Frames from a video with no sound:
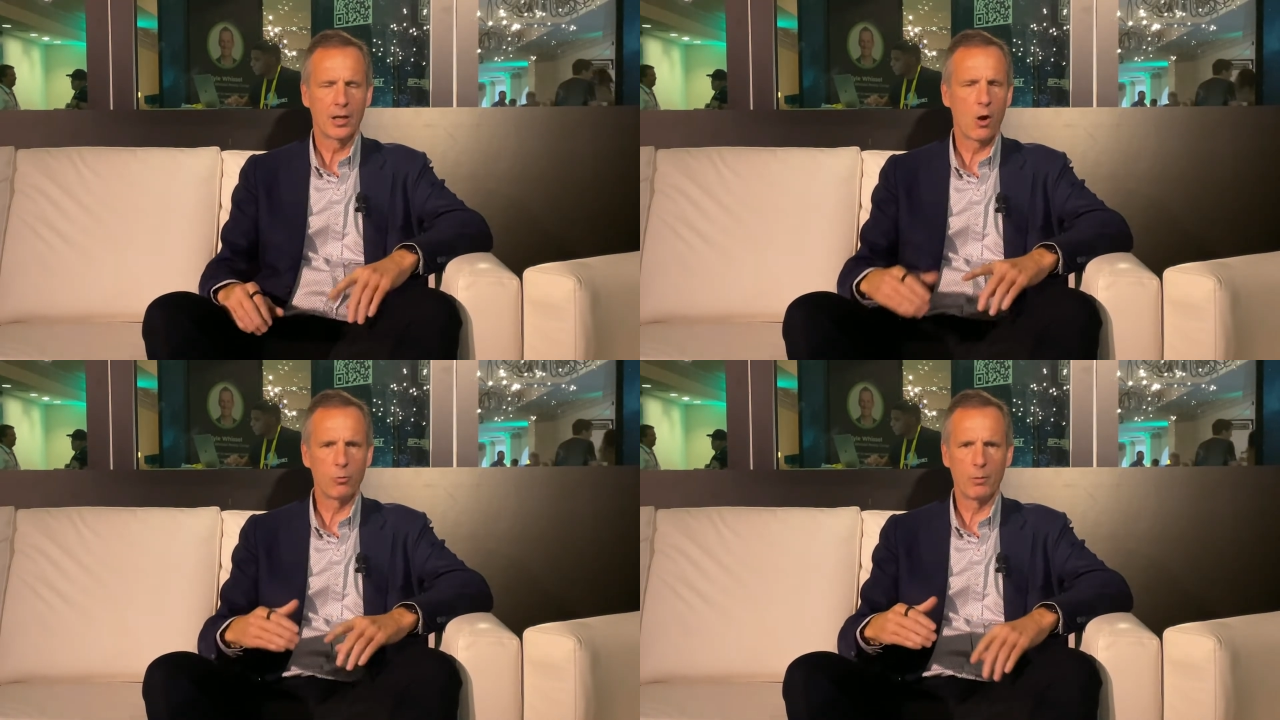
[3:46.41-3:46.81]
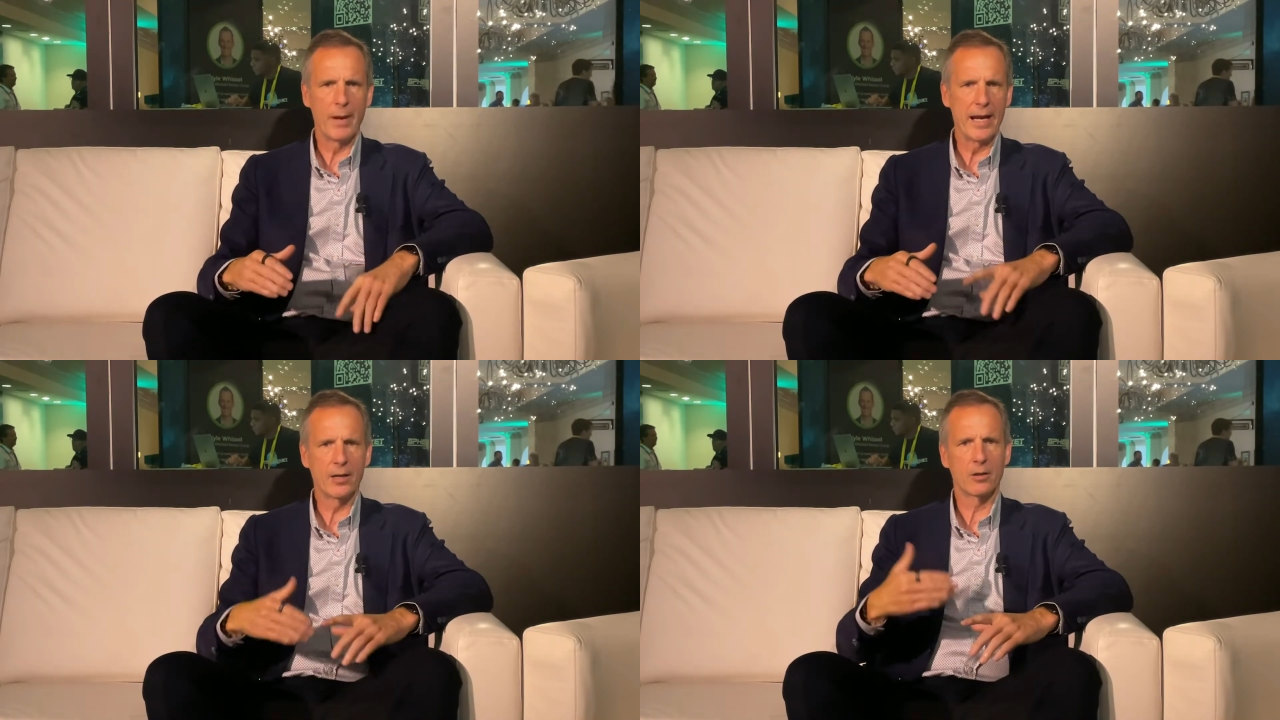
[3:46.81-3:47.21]
Coldwell
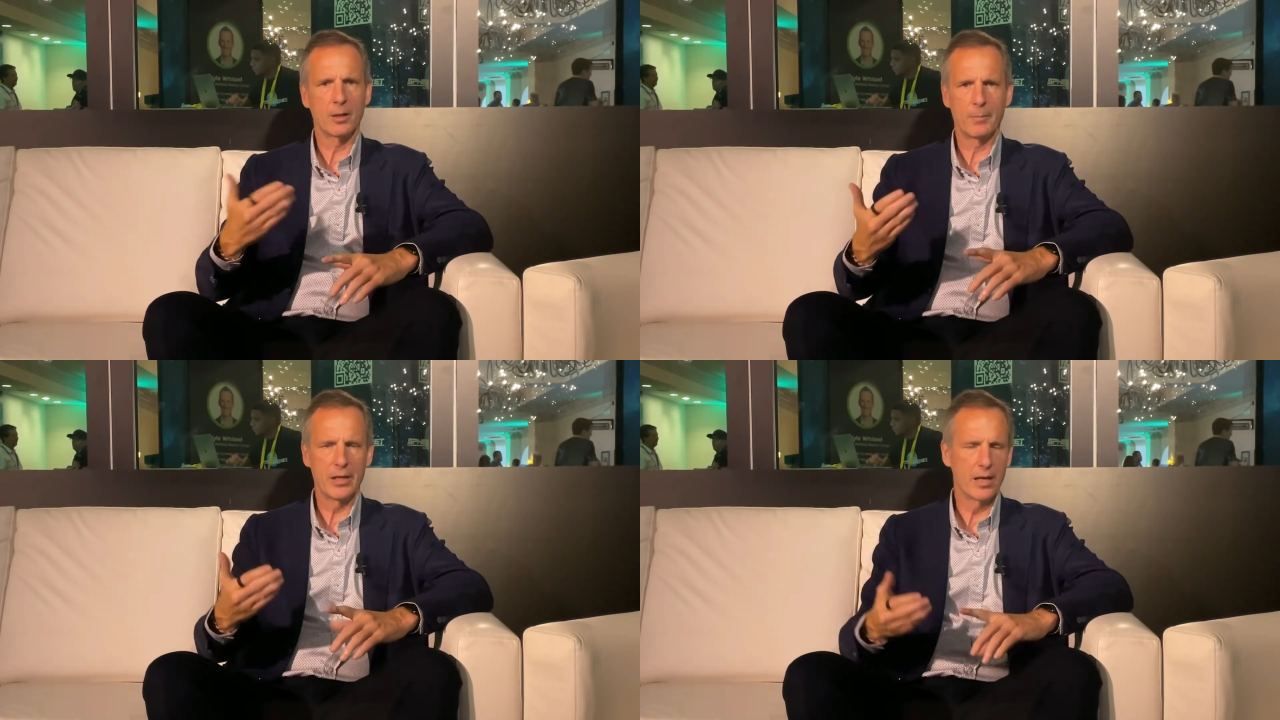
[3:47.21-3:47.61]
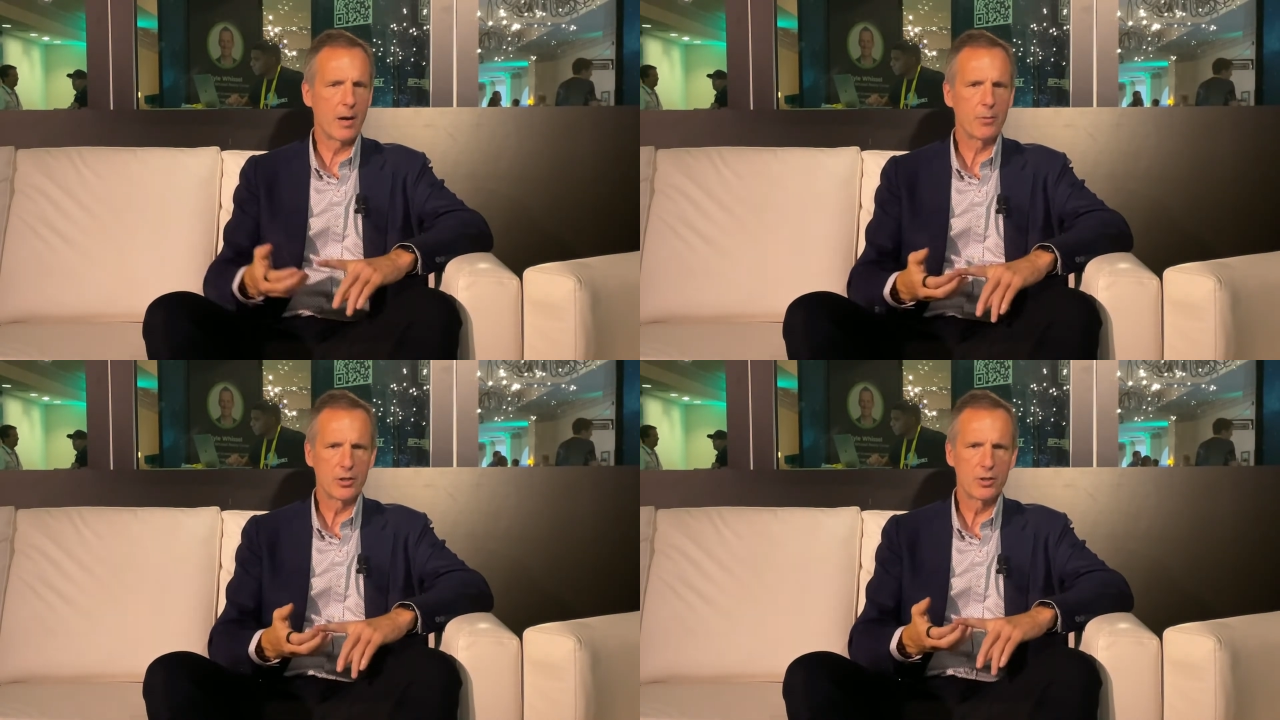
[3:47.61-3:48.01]
Banker and be the
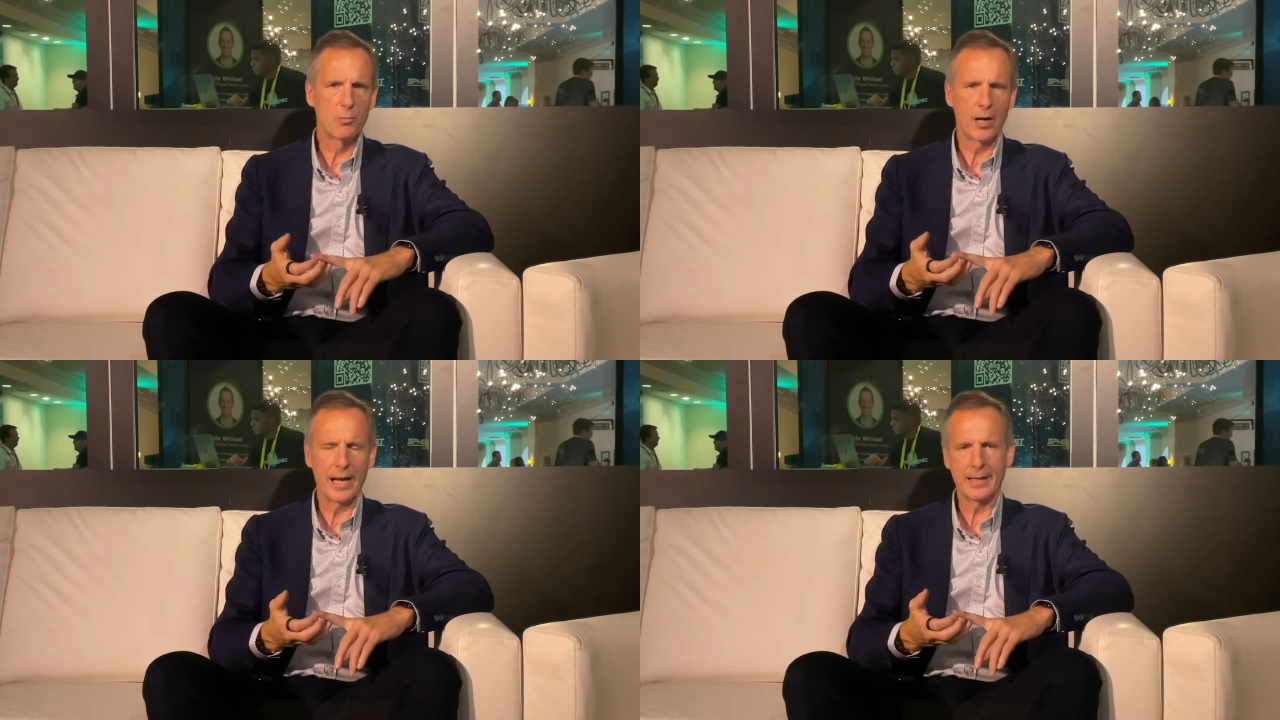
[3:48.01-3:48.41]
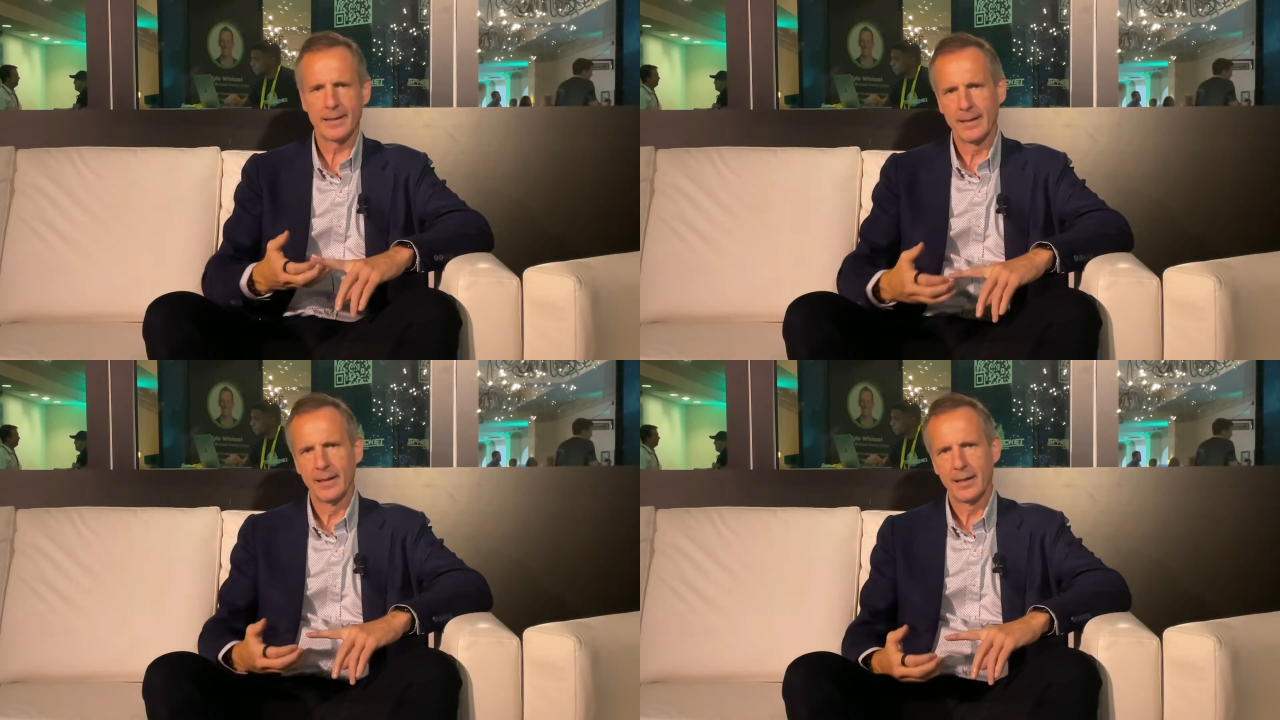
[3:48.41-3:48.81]
number 2 brand.
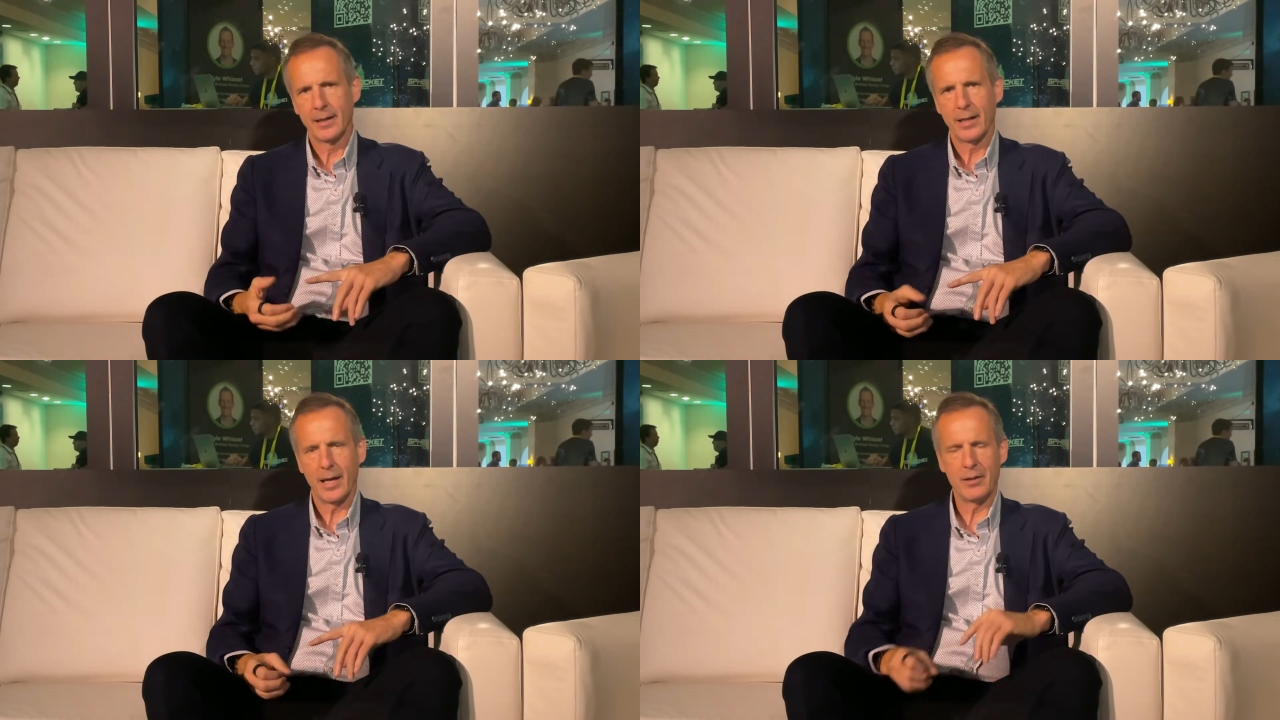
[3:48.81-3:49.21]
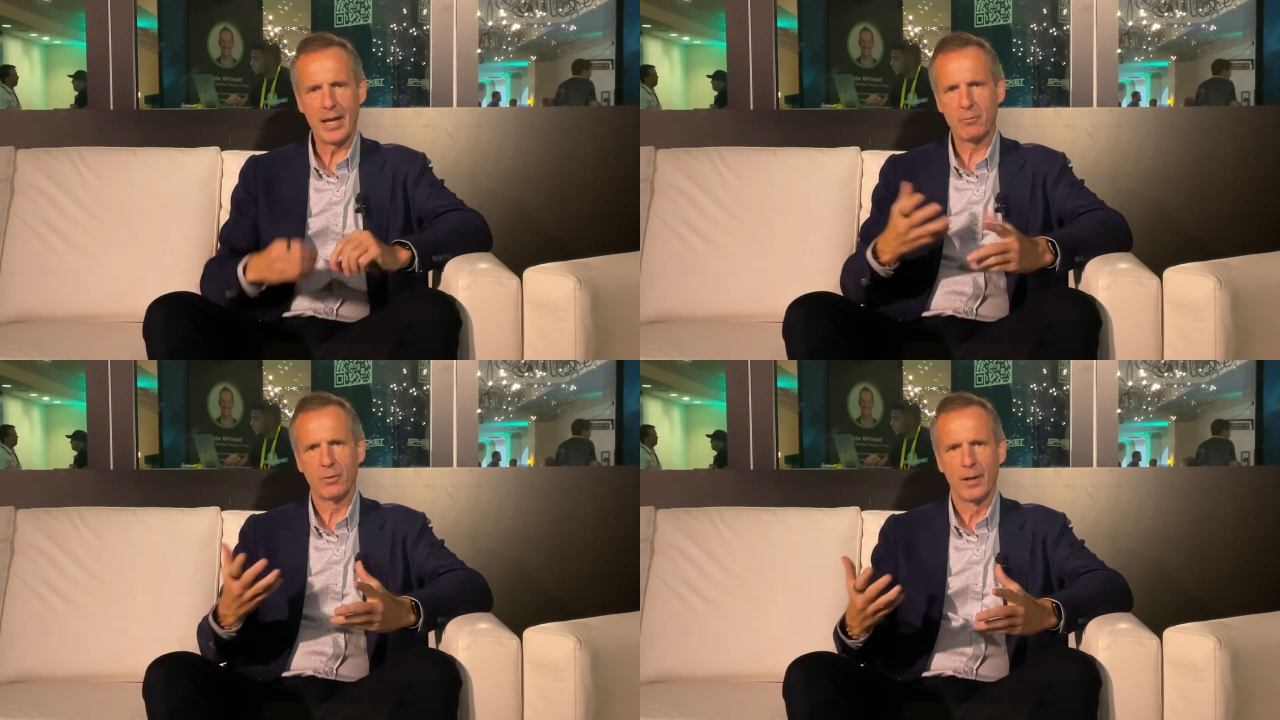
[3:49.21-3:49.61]
And then,